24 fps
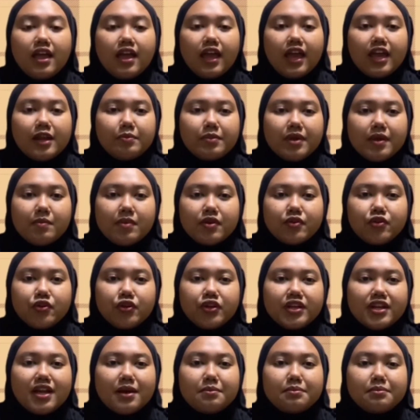and my metric
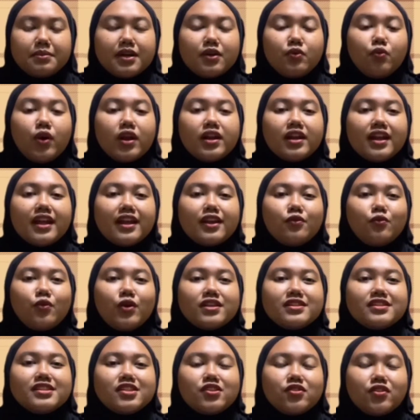number
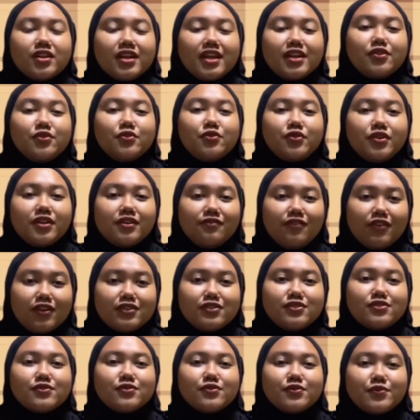
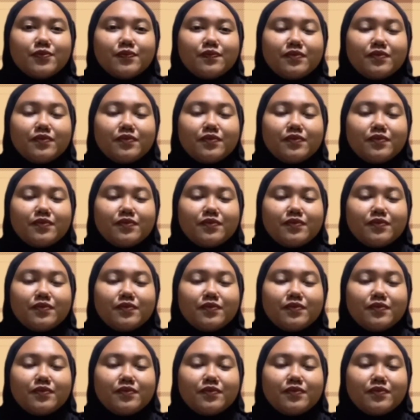191092342.